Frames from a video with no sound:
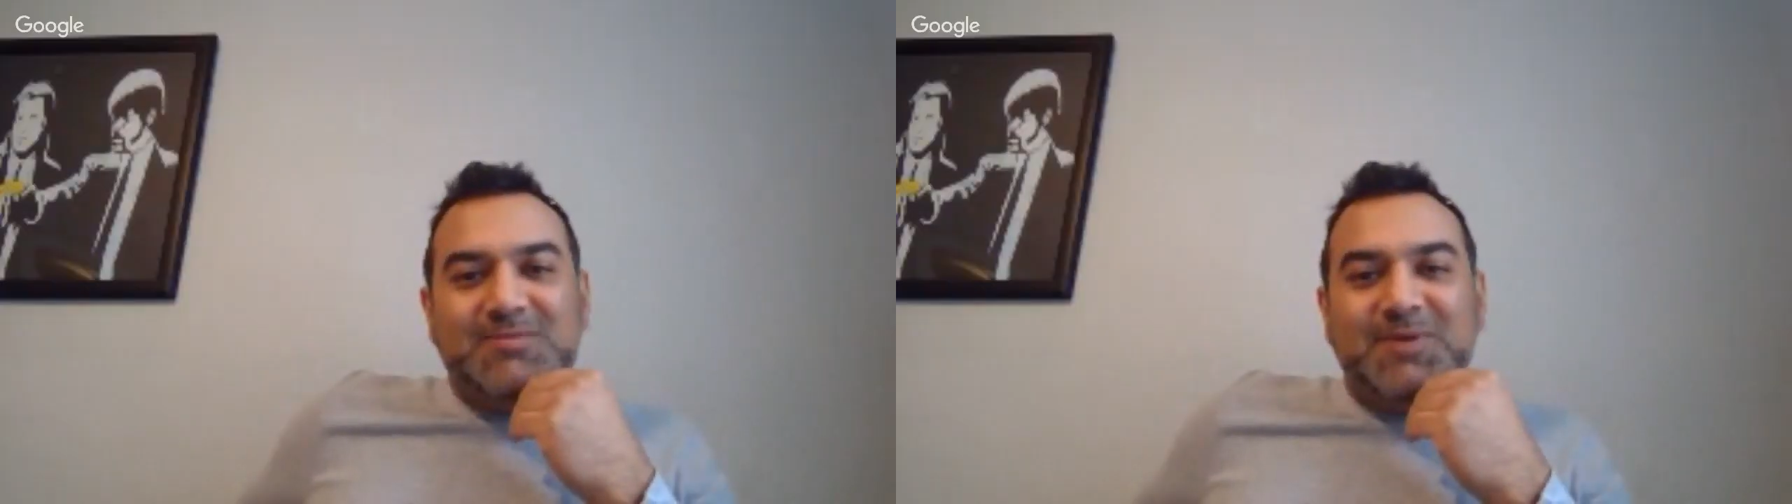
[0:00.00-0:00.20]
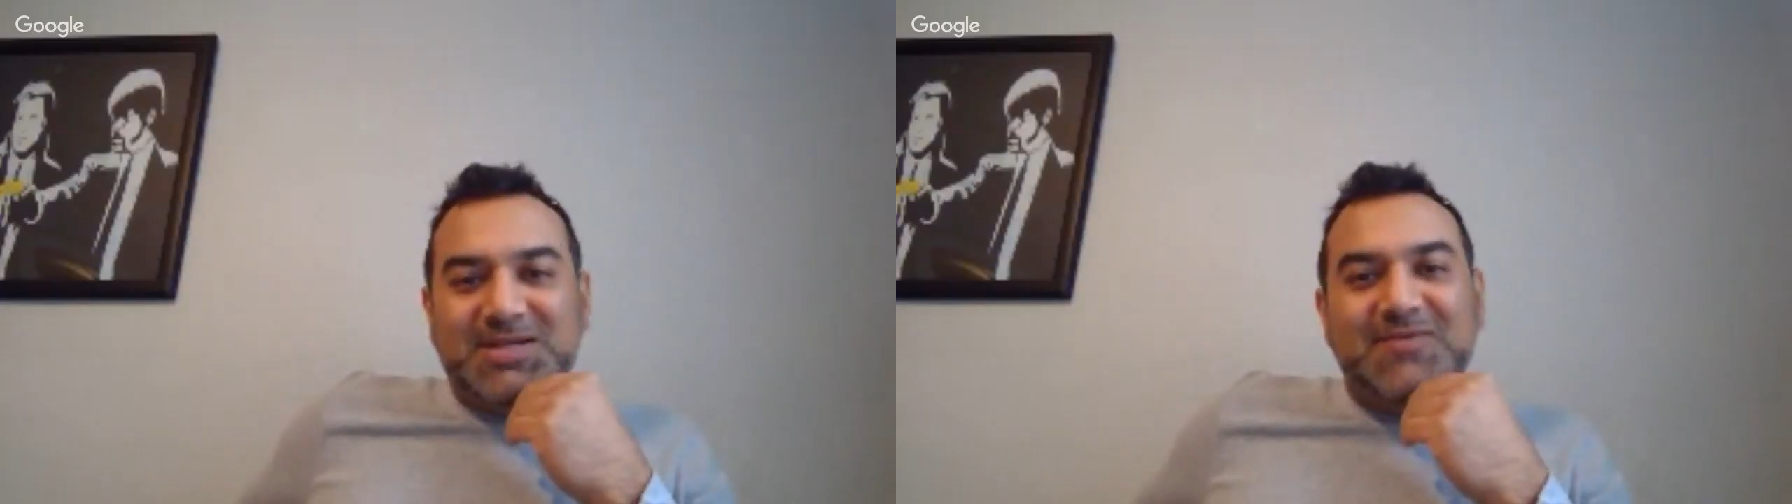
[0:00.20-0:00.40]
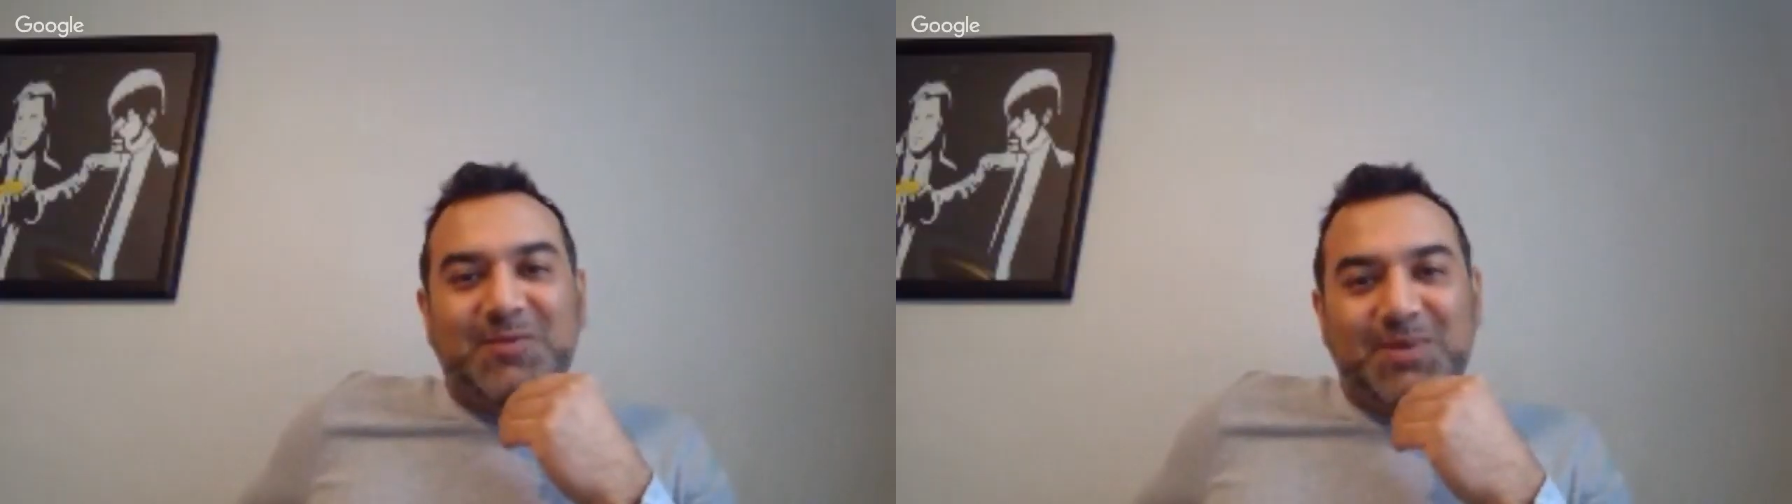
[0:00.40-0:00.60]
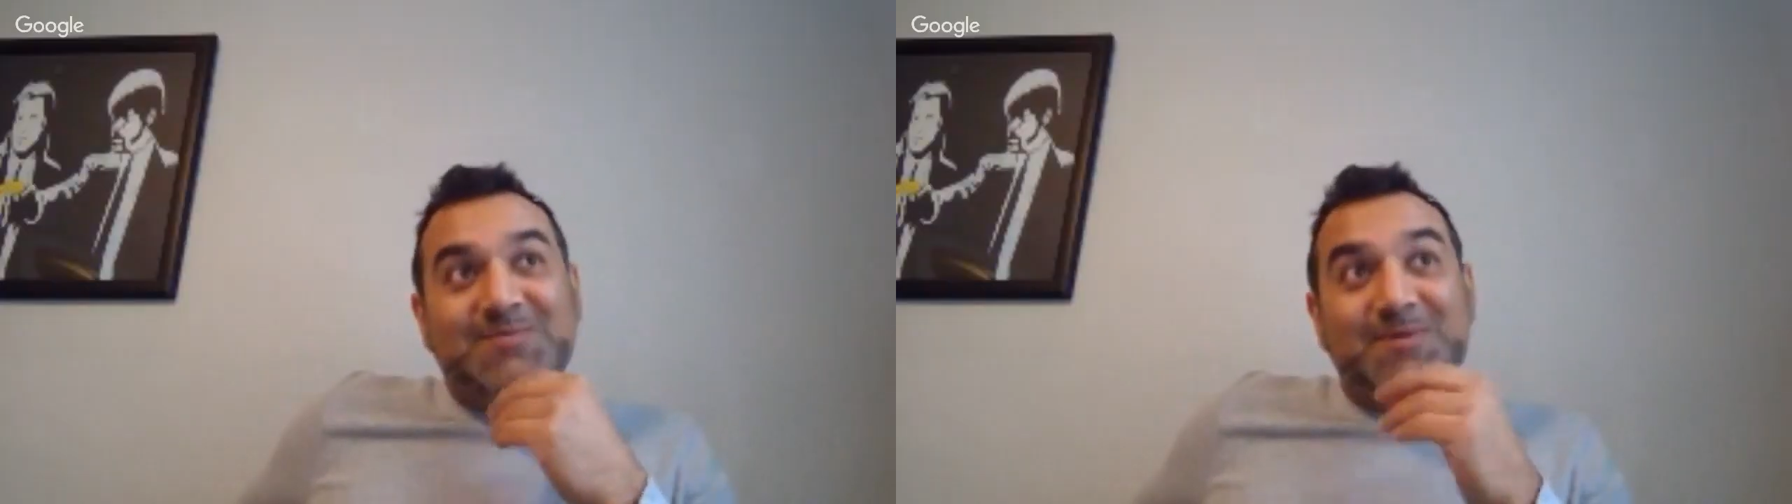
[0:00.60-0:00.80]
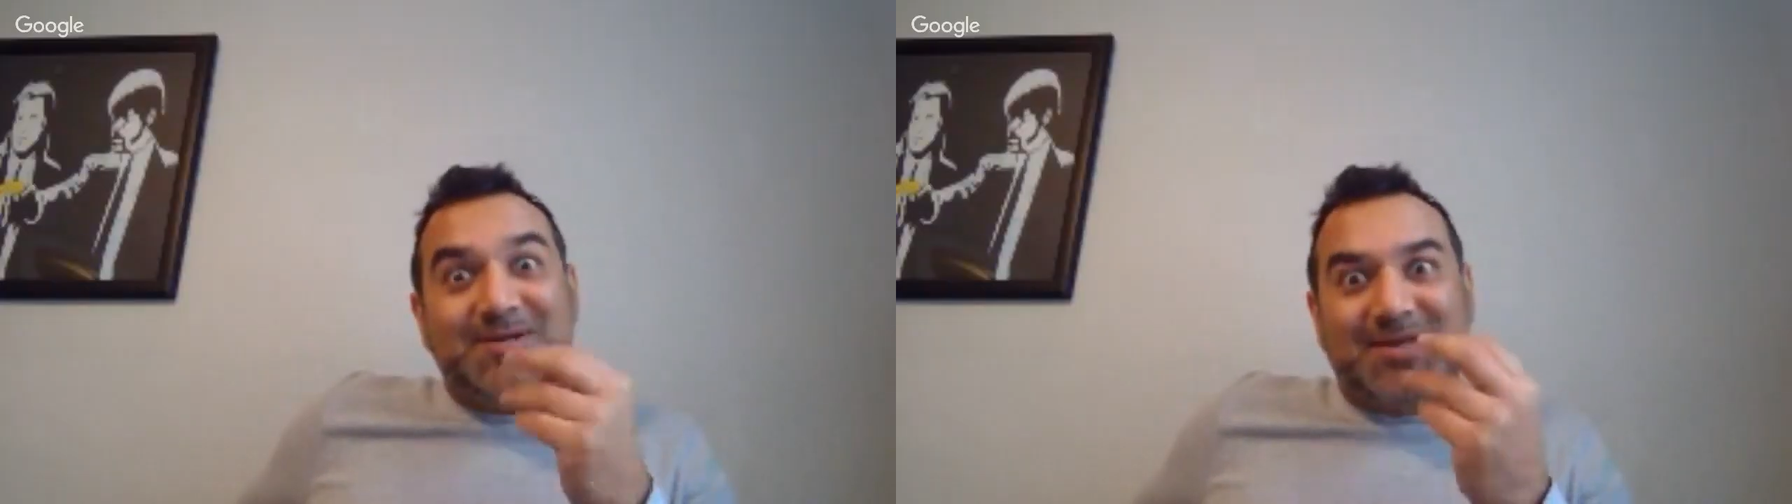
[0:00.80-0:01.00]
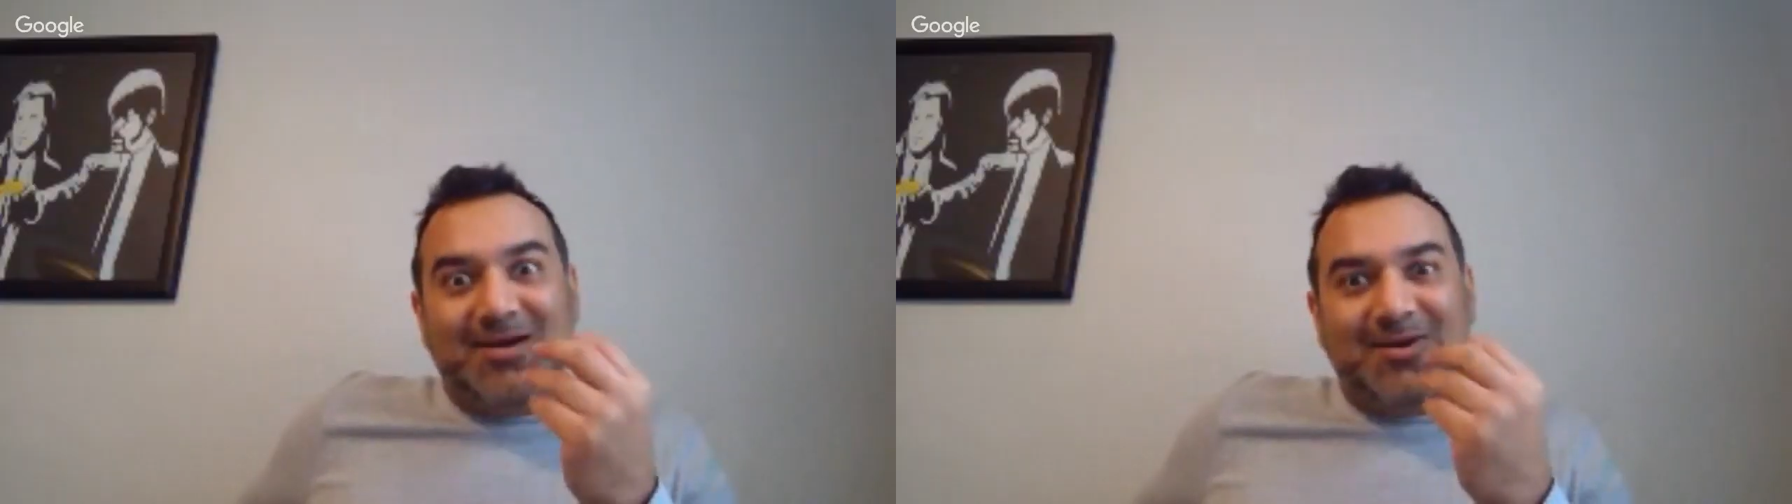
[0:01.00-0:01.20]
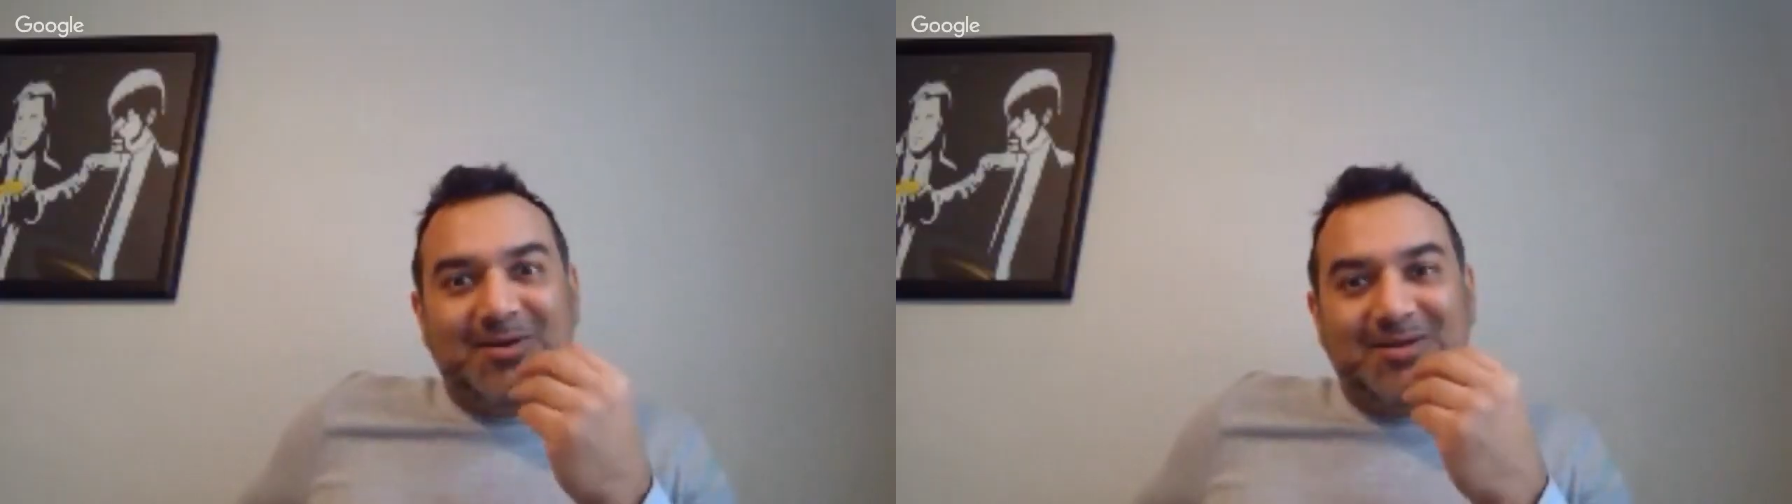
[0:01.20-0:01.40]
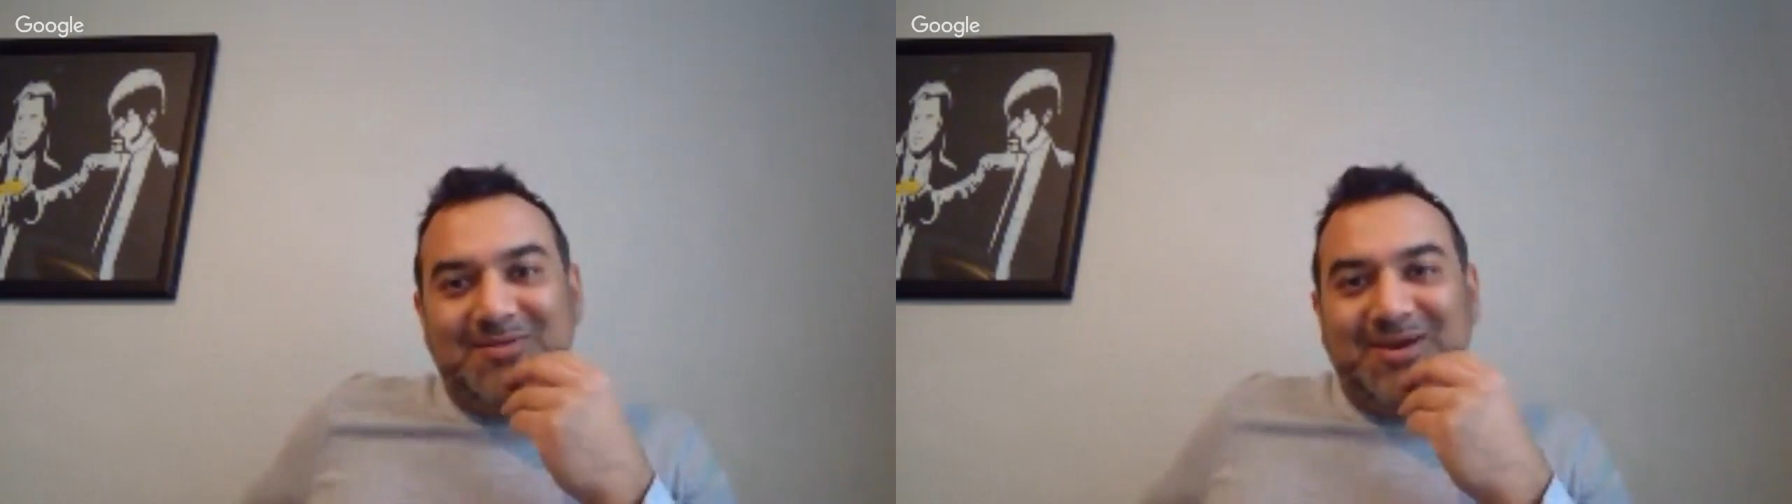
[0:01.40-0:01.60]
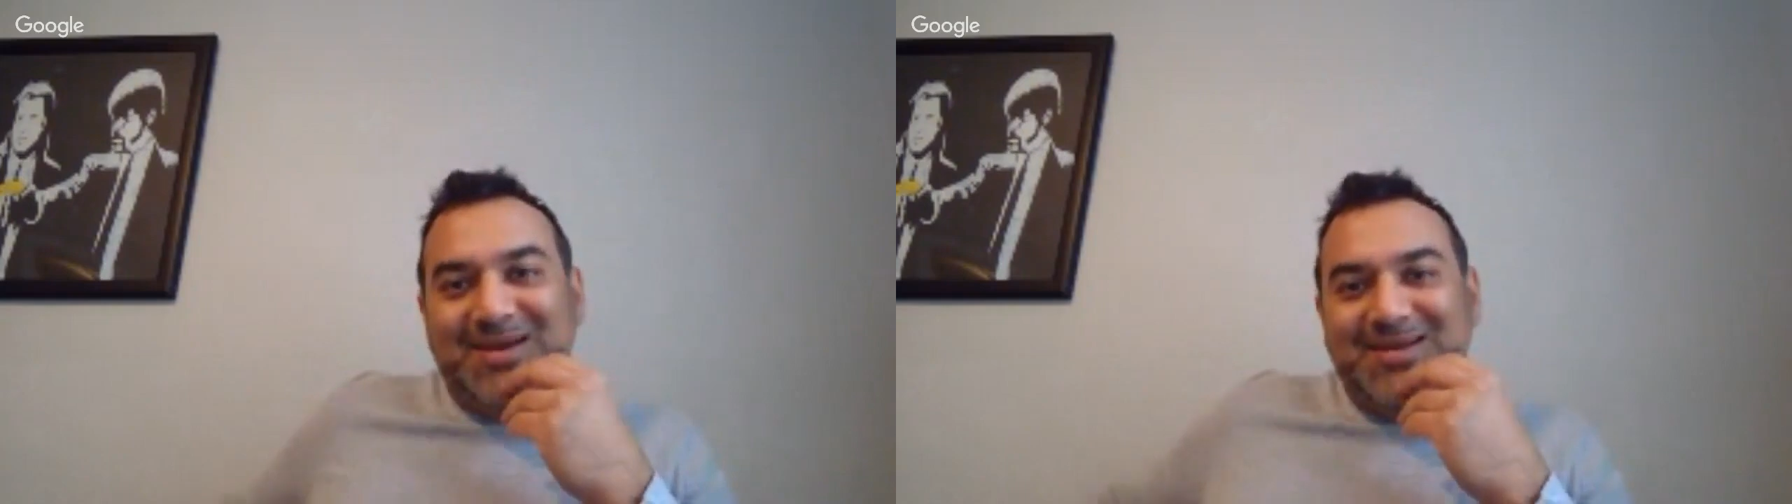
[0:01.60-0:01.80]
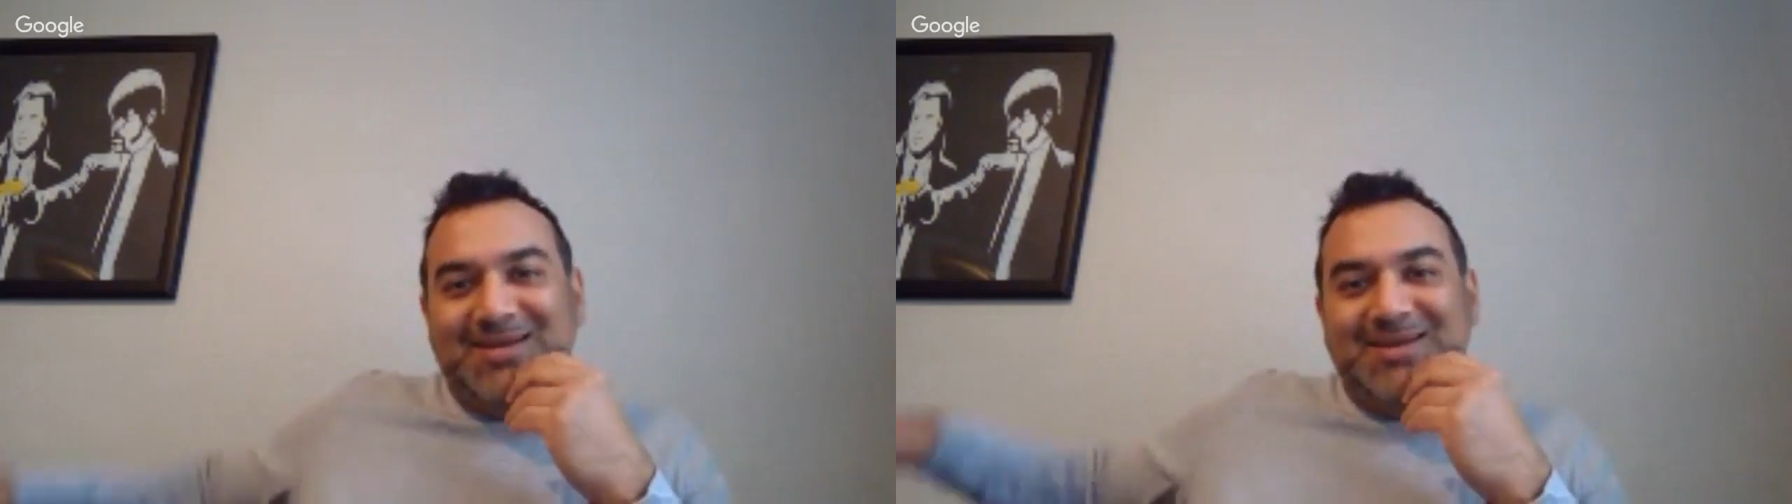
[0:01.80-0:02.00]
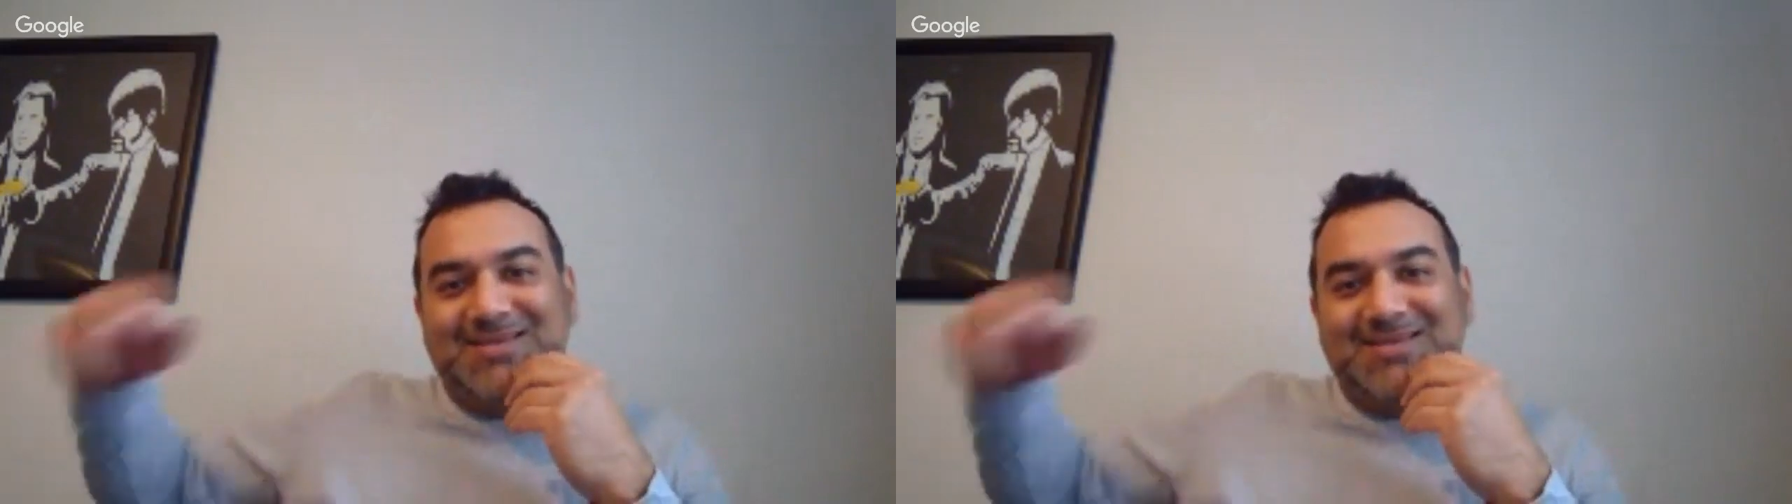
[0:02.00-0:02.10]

especially if your best player is Todd Gurley, right? Like